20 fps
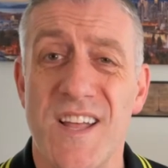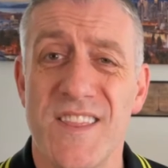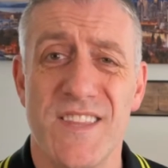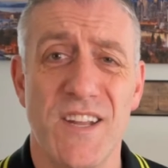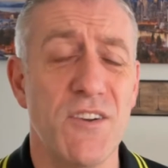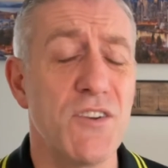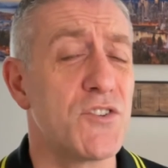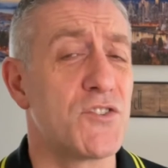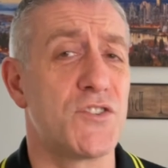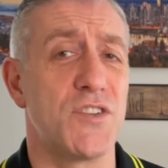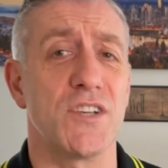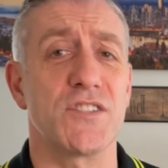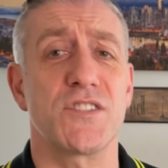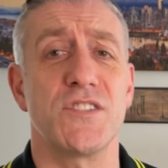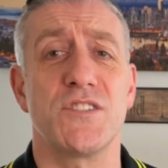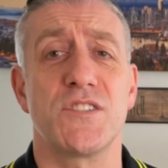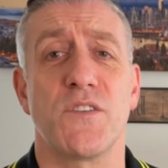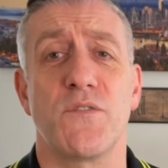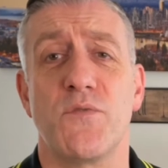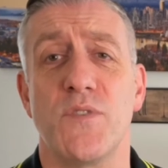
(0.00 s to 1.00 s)
There are
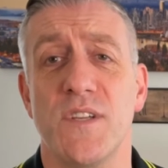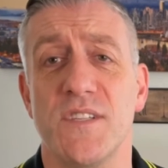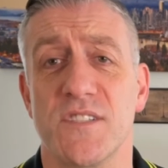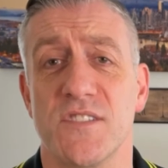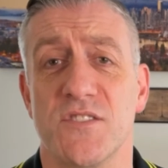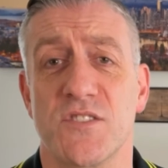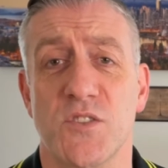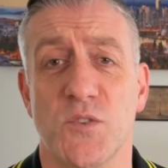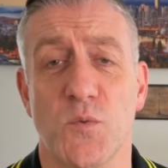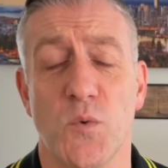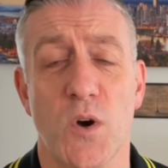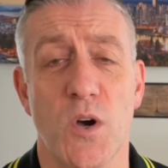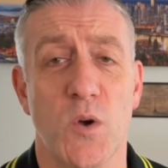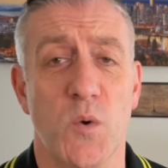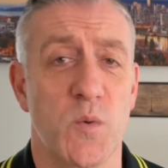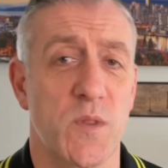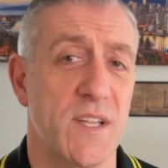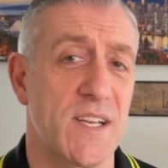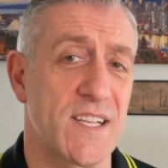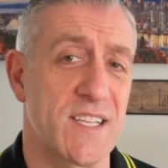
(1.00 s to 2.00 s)
dozens of reasons to work
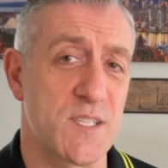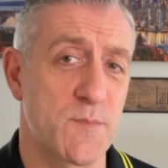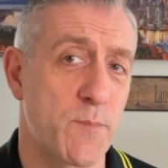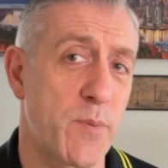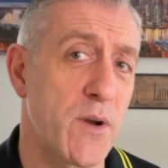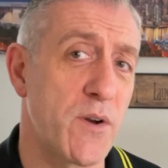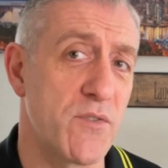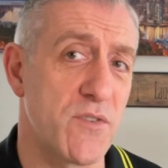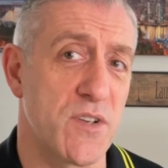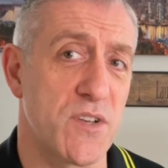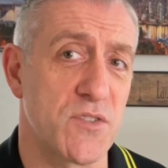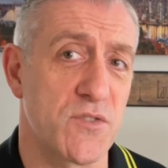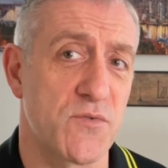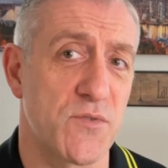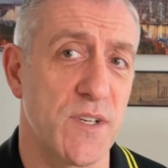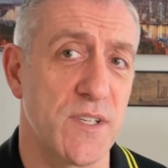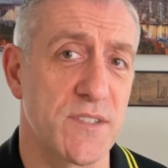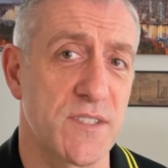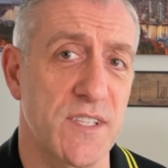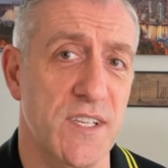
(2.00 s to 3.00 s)
with an experienced
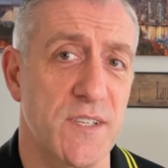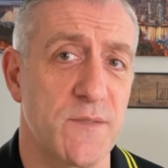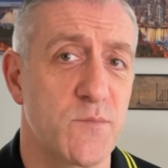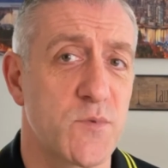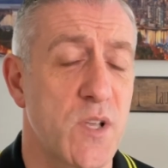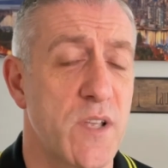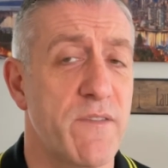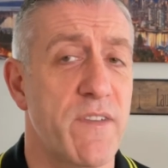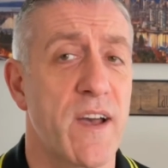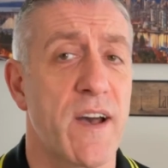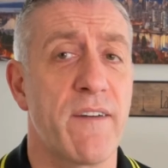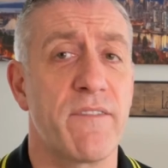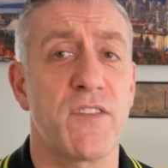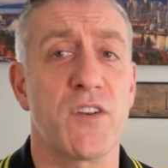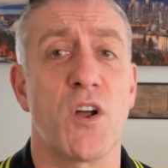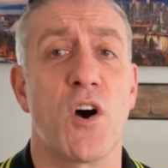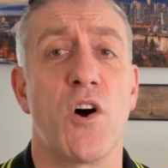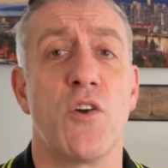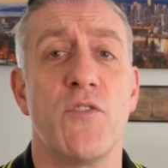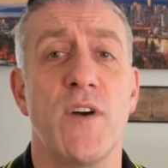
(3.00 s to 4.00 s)
realtor. So if you
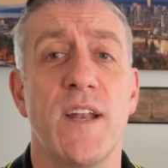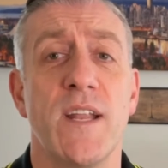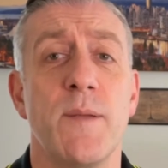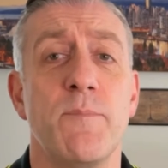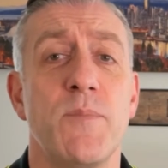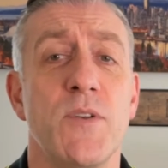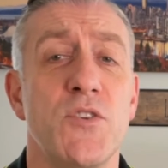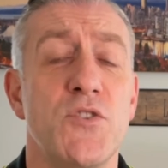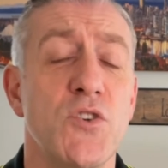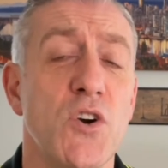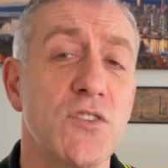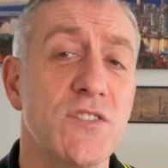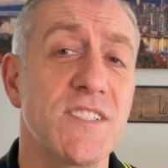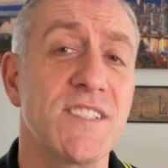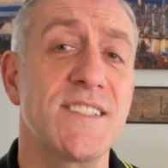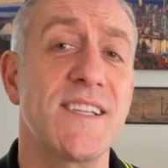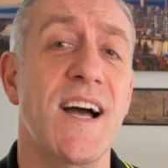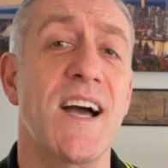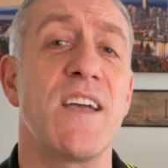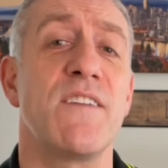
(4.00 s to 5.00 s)
haven't already, be sure to
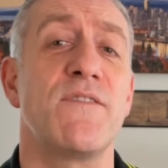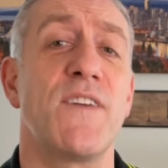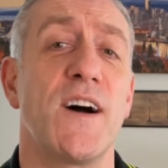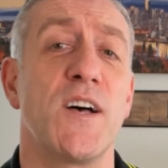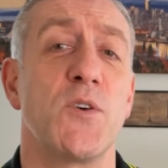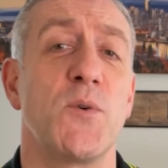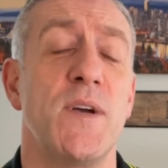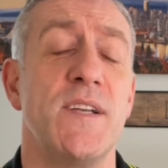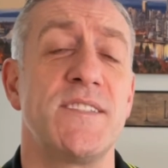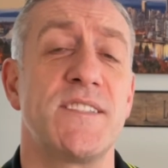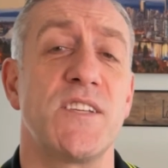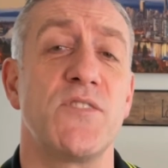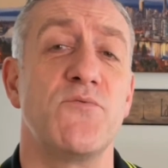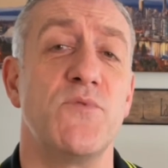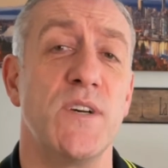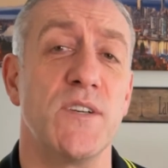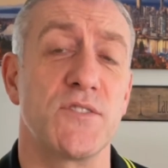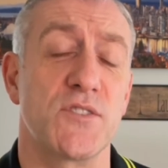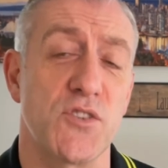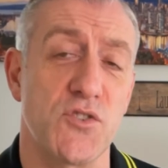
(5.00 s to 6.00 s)
start evaluating
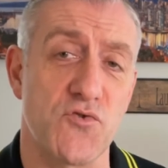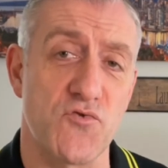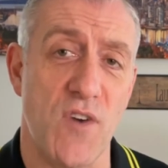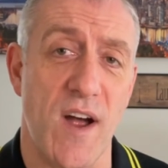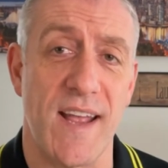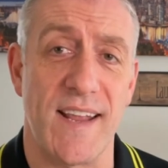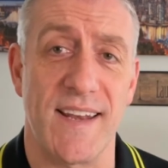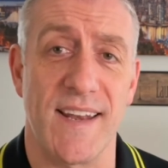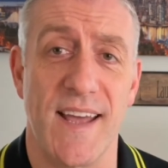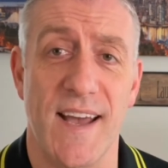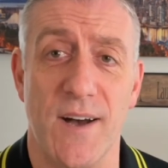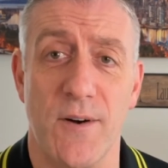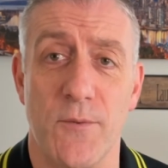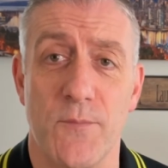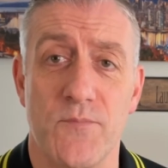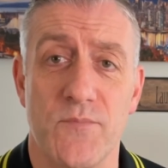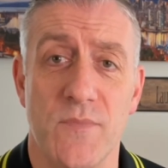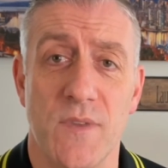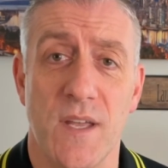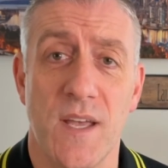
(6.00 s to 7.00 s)
realtors right now.
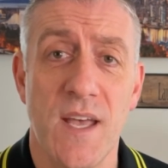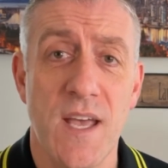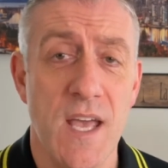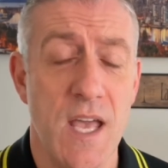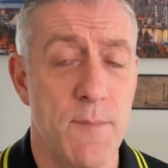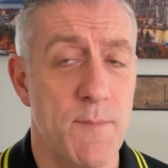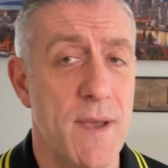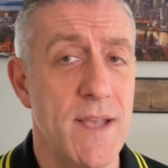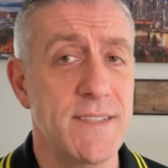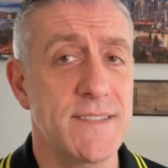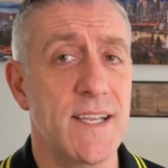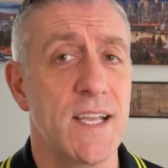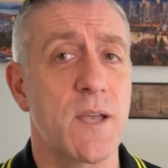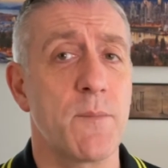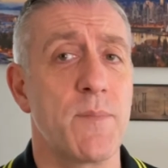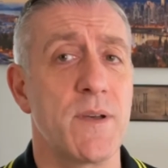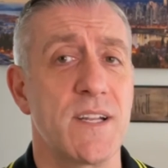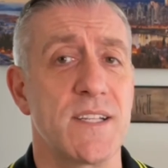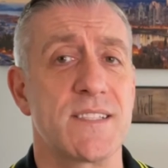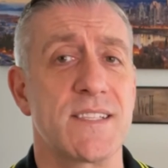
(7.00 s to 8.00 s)
It may take a
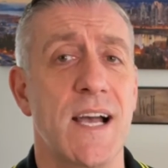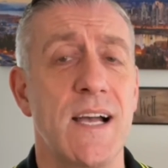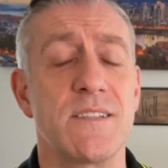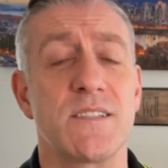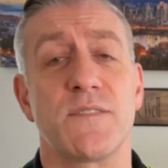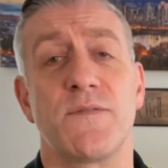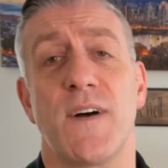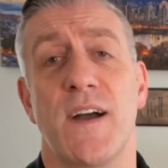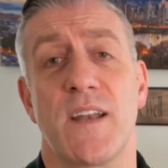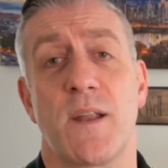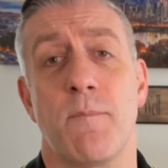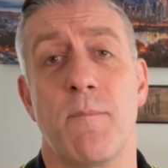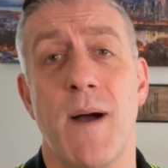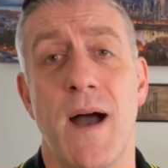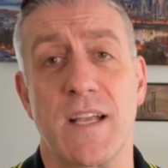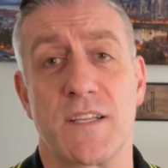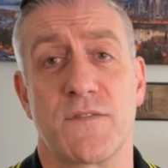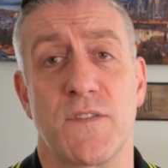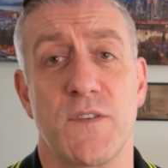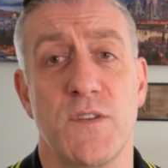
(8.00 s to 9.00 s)
bit of time to find a
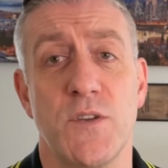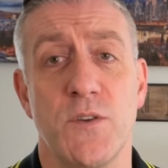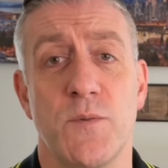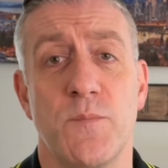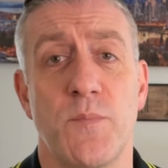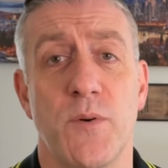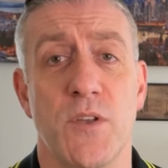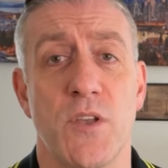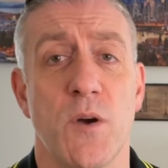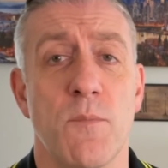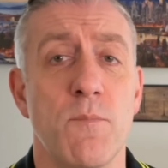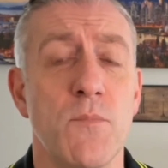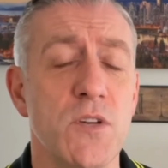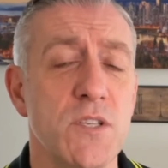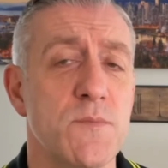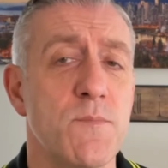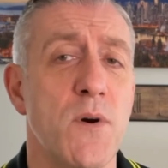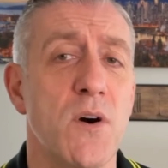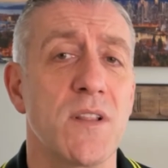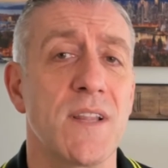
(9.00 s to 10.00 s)
match for you, but you're
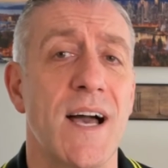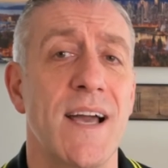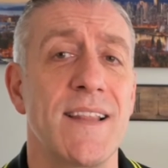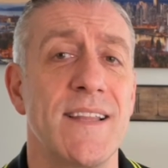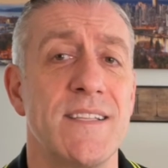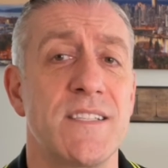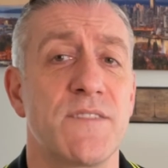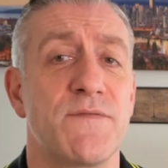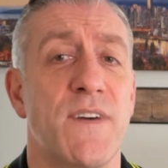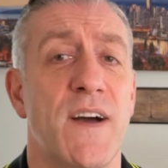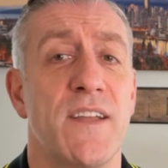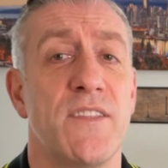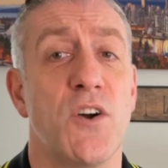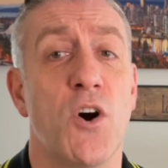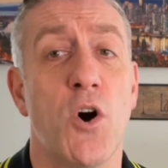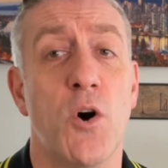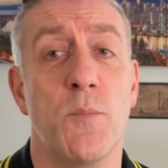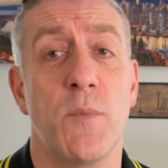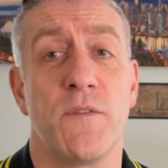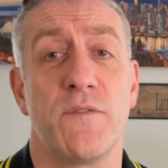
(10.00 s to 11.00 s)
much more likely to find the
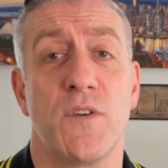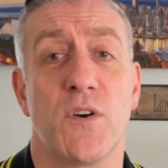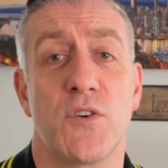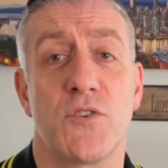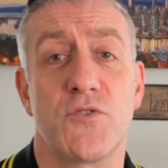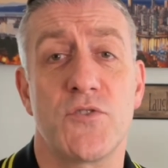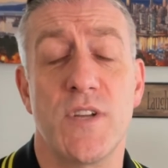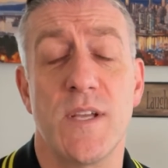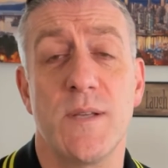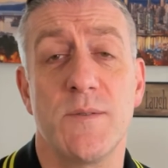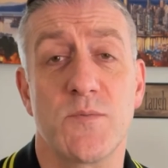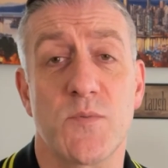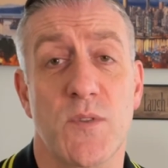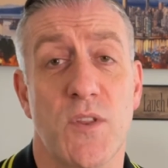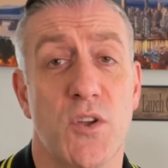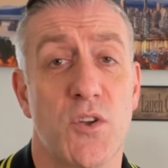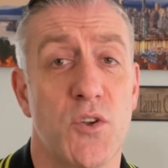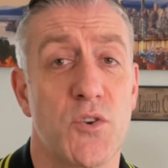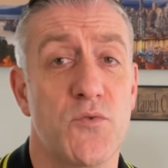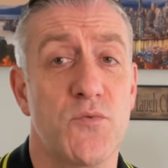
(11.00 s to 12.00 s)
home of your dreams with
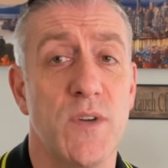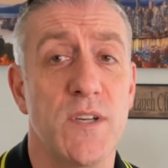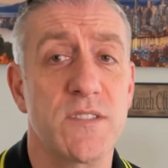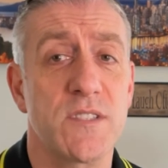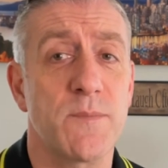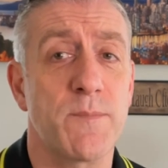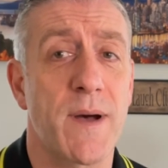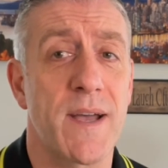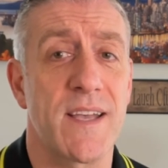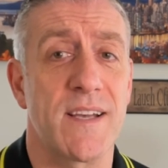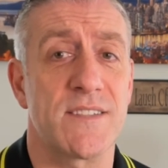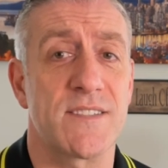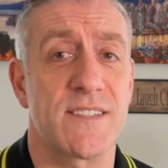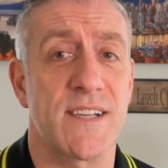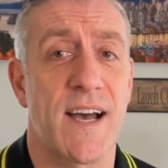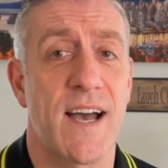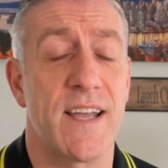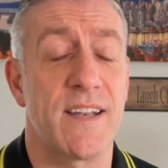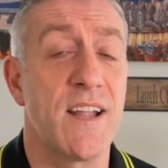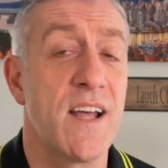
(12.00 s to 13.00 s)
a good realtor by your
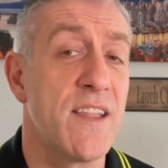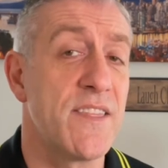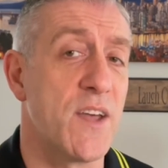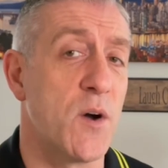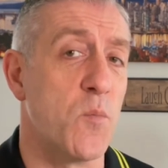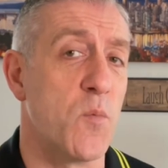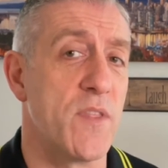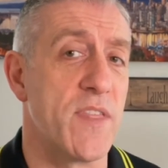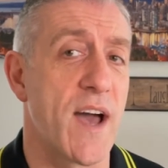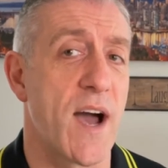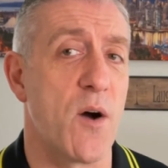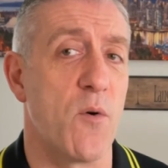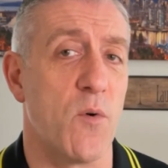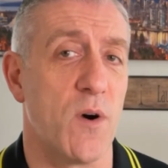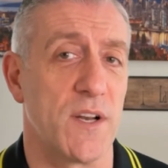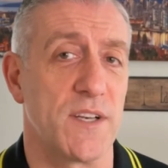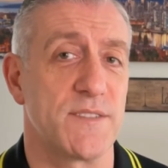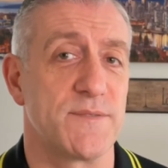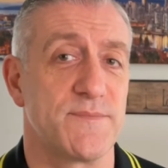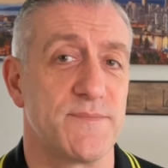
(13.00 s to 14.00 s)
side than without
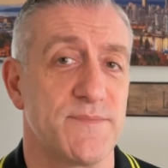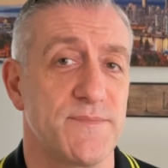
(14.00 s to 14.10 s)
one.